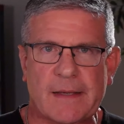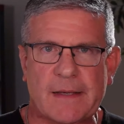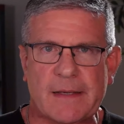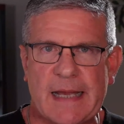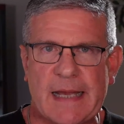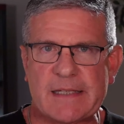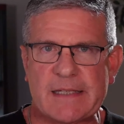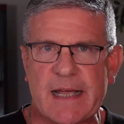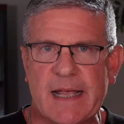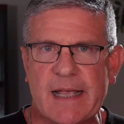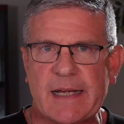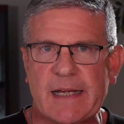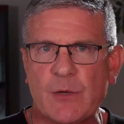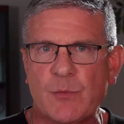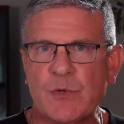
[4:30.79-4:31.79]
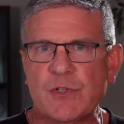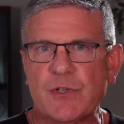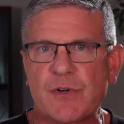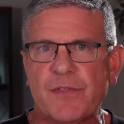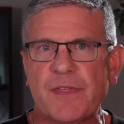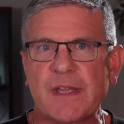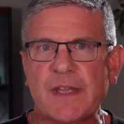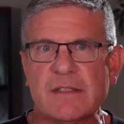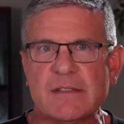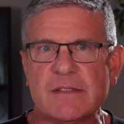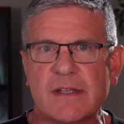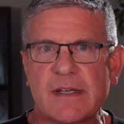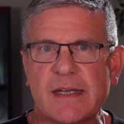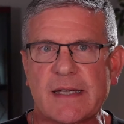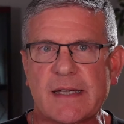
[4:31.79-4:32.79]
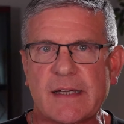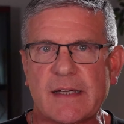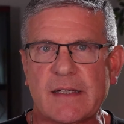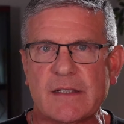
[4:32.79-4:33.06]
anxiety, which are things like